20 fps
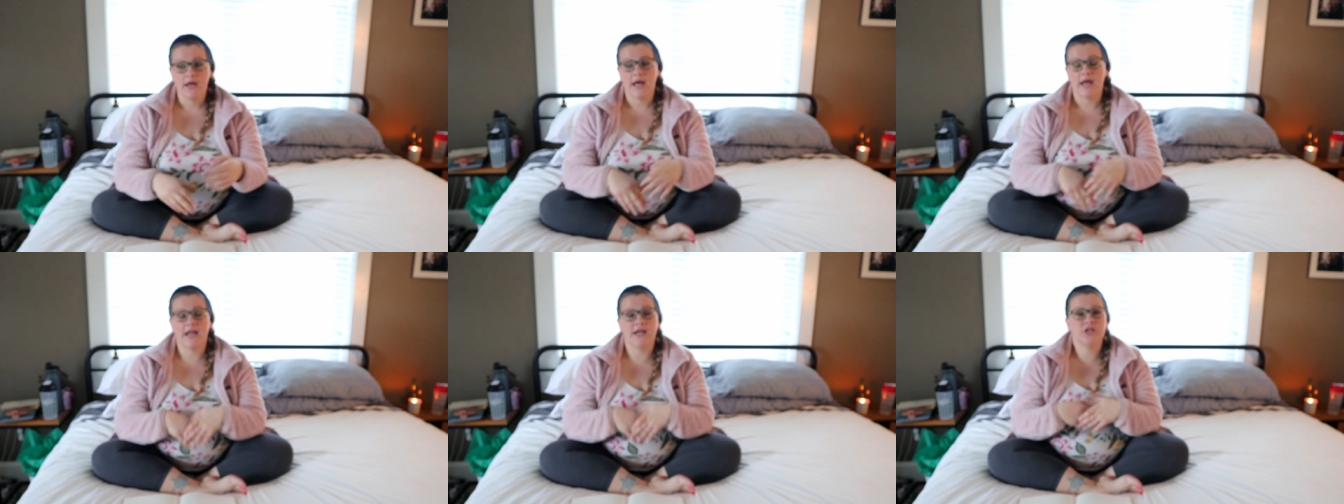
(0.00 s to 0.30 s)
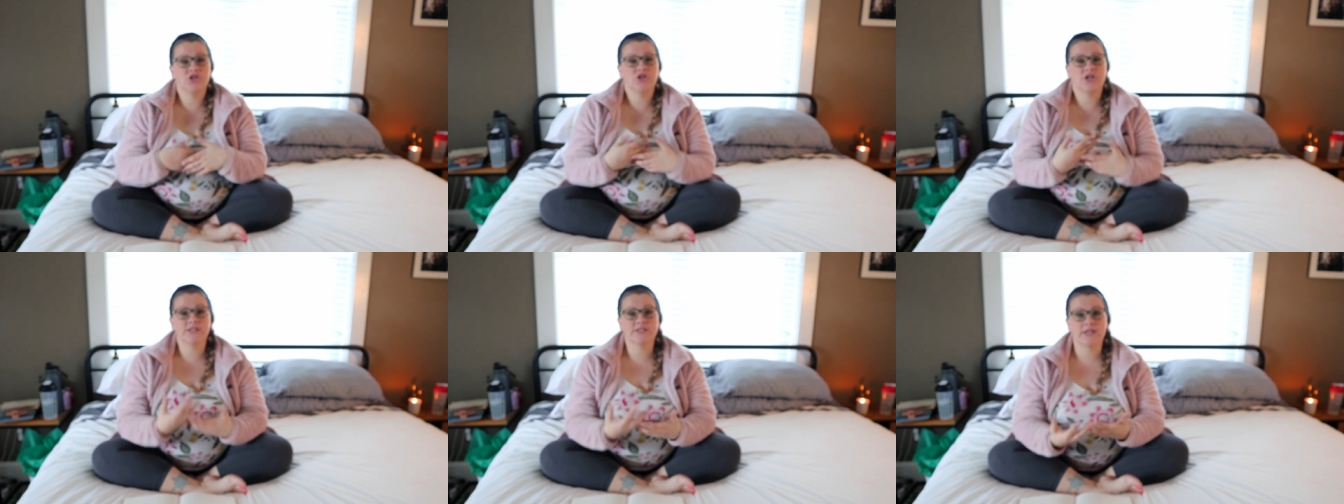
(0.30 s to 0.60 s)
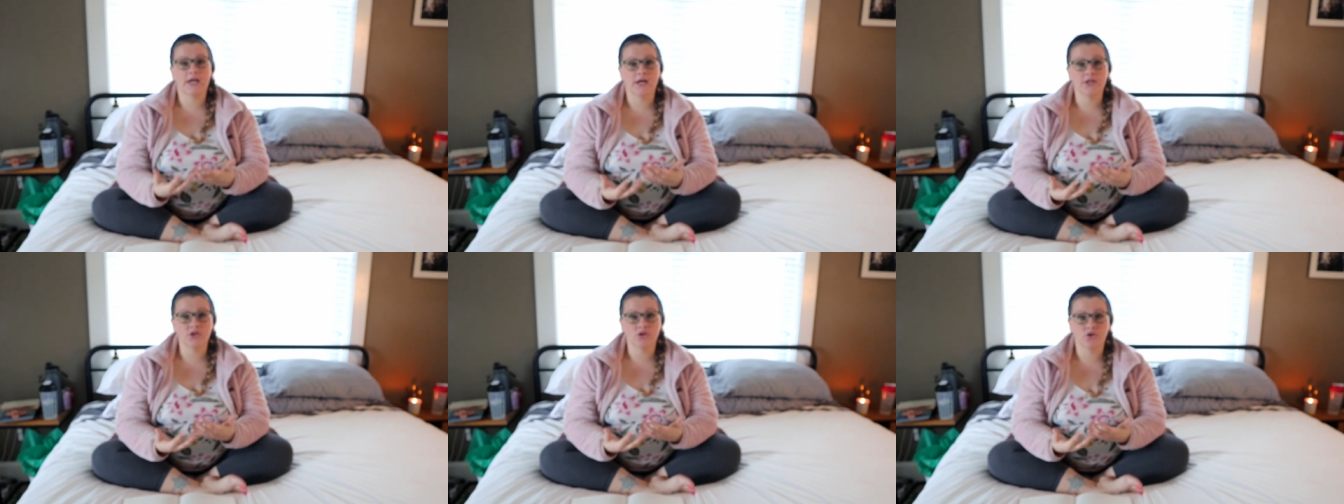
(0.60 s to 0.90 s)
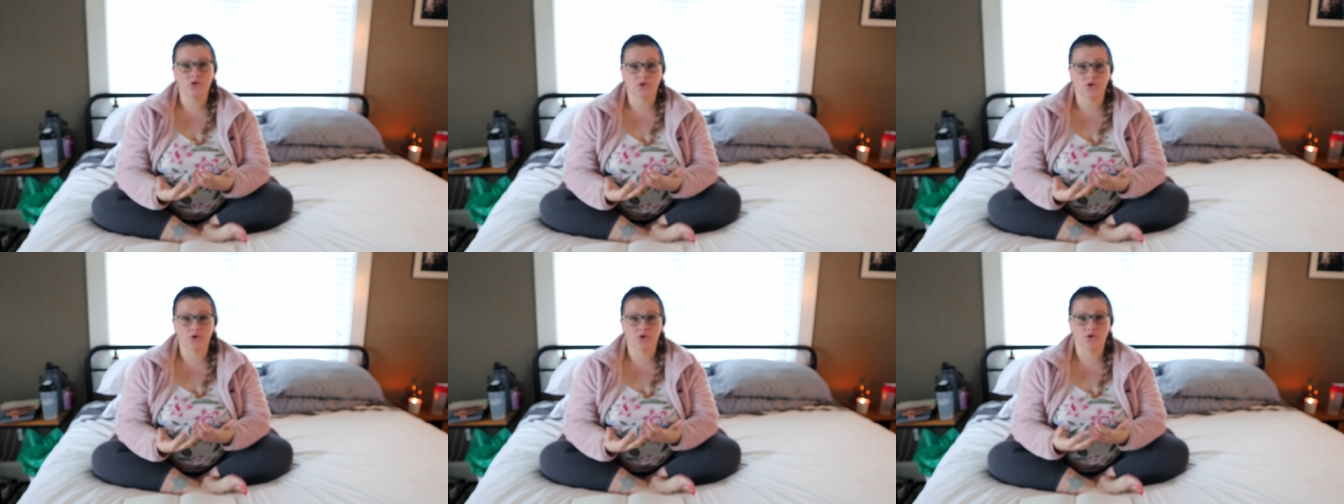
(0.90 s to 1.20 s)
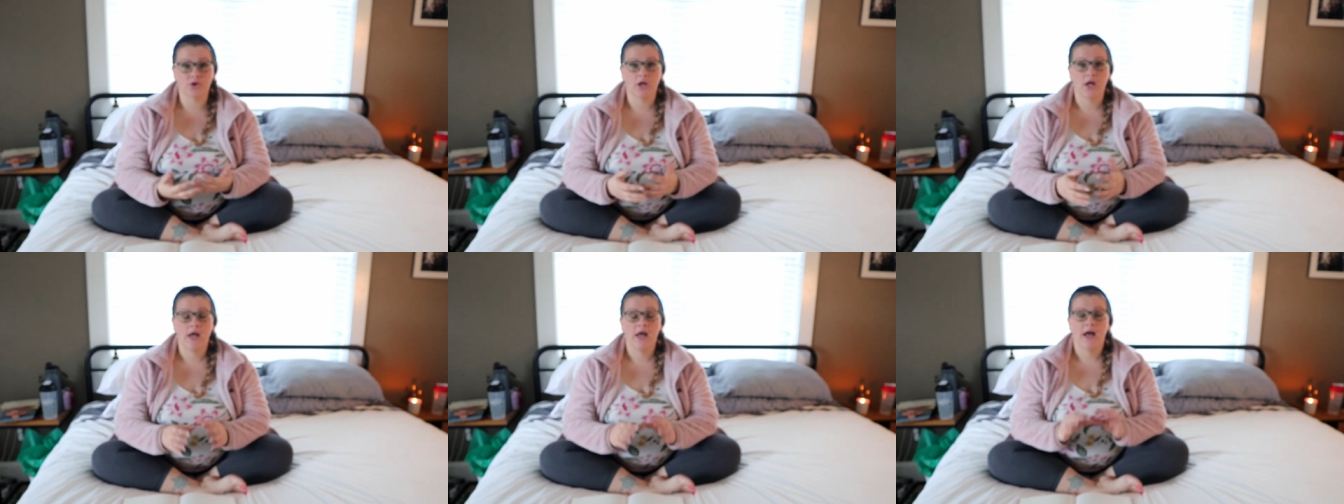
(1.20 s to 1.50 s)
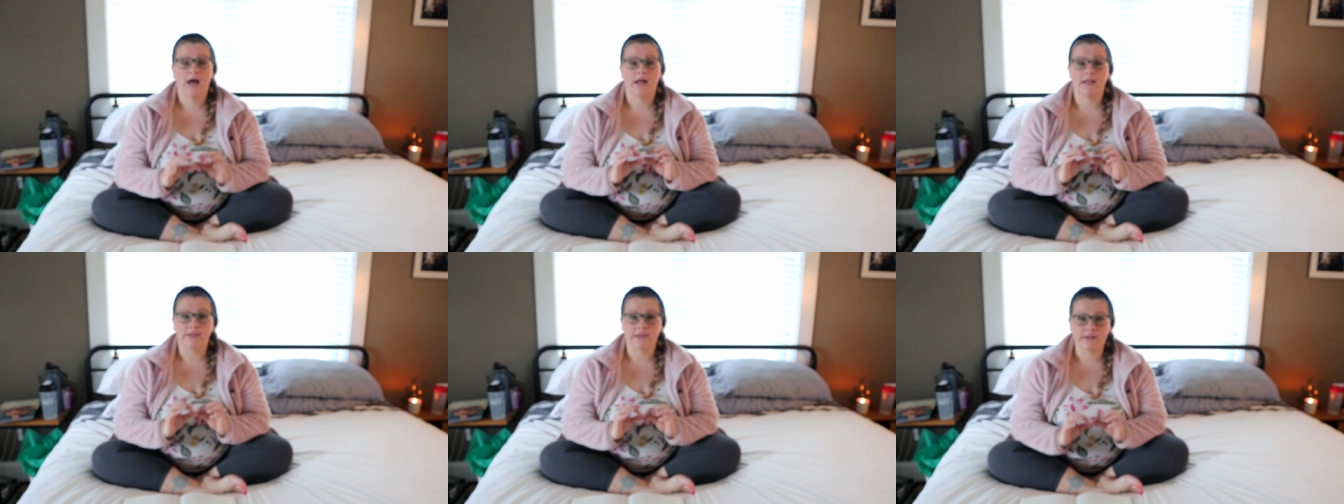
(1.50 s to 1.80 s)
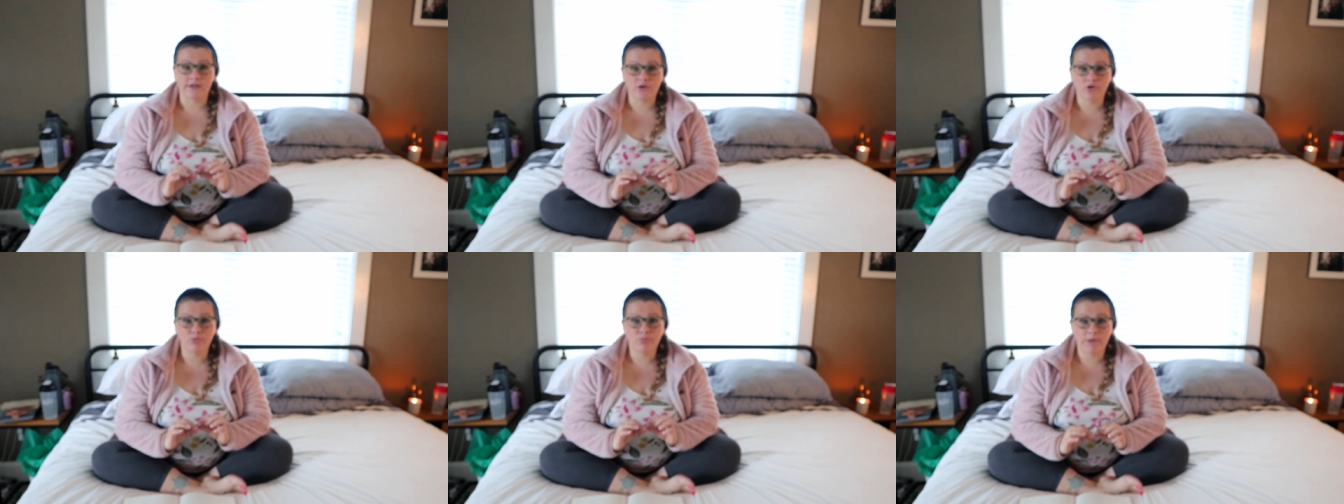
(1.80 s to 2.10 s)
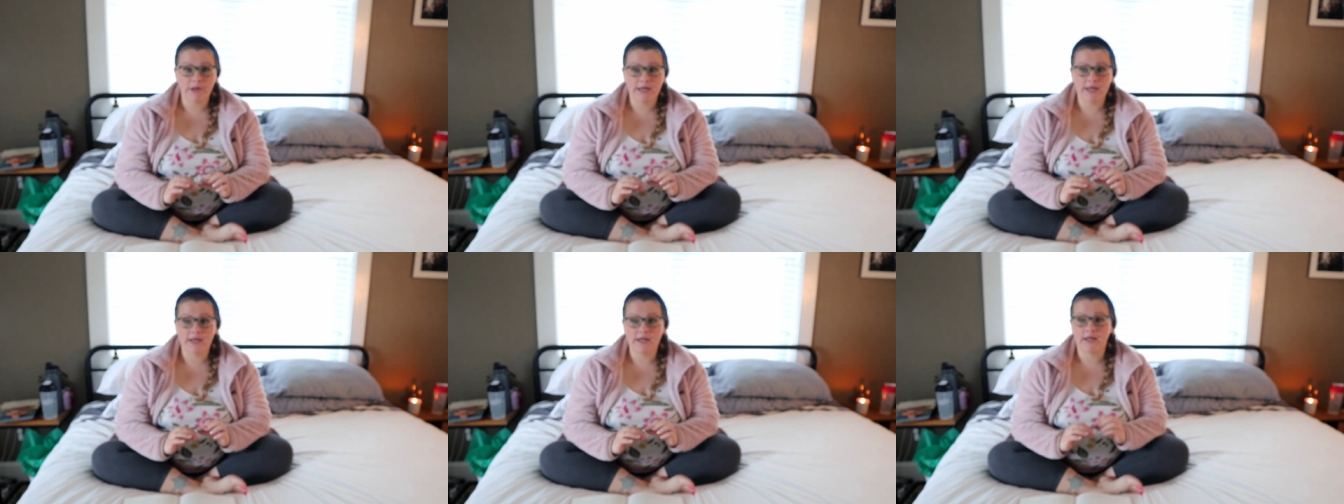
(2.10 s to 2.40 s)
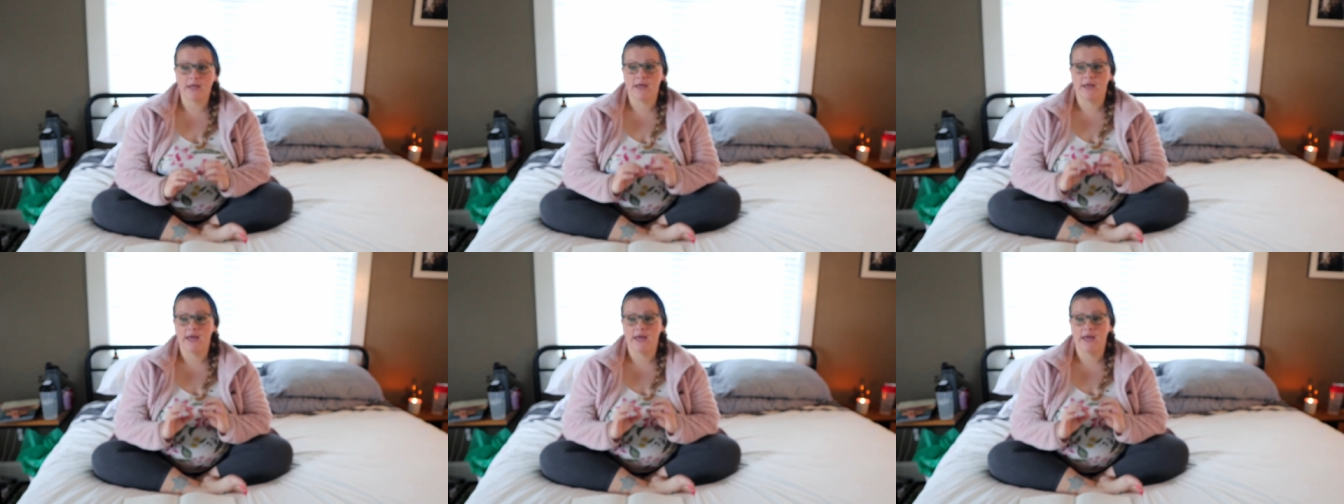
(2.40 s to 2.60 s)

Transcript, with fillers: and I just had to learn a little bit